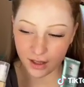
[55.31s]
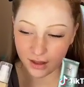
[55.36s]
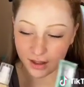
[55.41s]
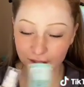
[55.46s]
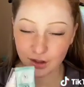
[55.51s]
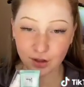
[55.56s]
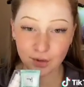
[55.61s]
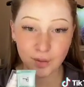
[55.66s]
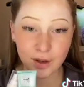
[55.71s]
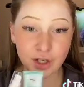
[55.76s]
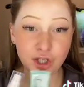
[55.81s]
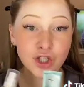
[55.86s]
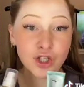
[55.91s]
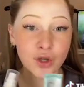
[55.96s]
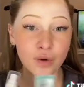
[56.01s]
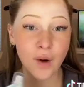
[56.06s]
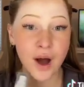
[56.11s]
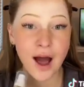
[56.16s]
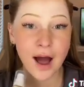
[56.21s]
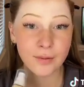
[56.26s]
These are my
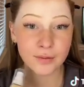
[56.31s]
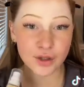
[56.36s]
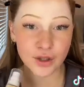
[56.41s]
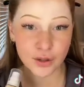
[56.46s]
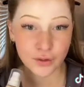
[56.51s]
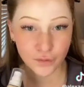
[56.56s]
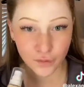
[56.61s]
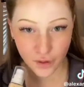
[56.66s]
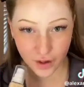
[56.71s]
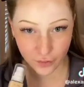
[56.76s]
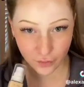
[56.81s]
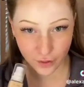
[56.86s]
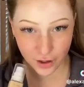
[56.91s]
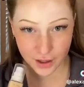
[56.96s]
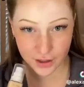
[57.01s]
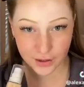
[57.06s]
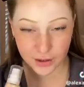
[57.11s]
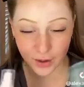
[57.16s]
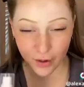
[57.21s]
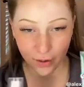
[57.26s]
2 absolute
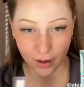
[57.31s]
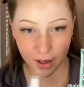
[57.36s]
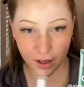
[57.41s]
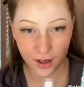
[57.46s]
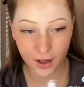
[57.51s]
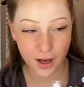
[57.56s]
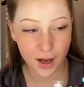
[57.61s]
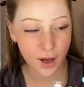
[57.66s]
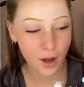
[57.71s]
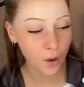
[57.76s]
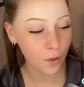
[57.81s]
favorites, okay?